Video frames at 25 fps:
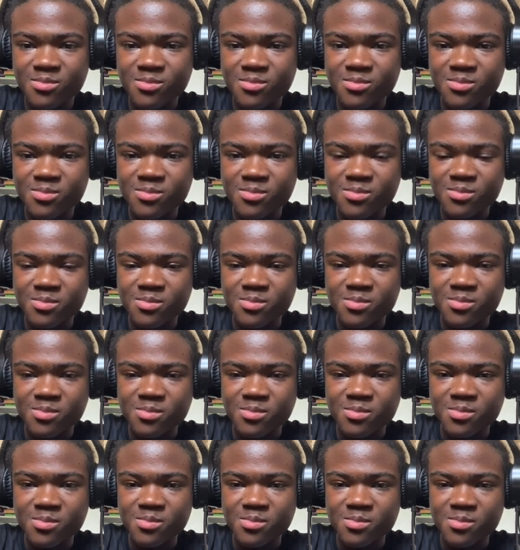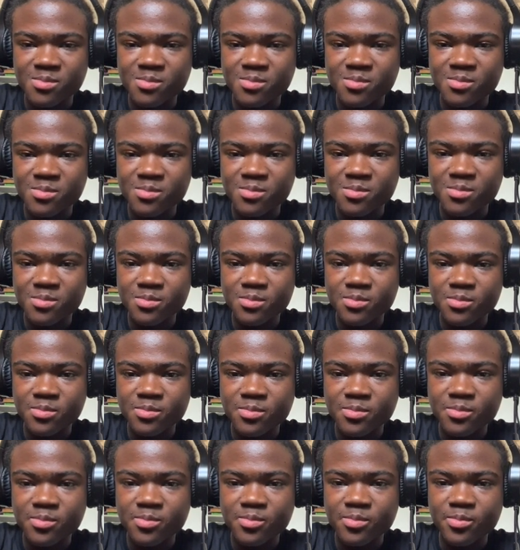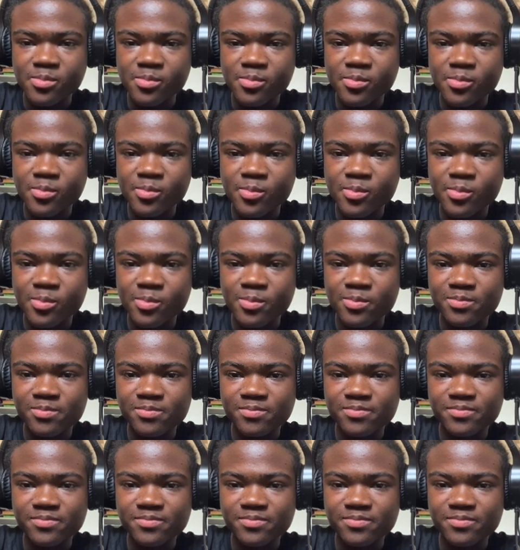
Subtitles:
(silence)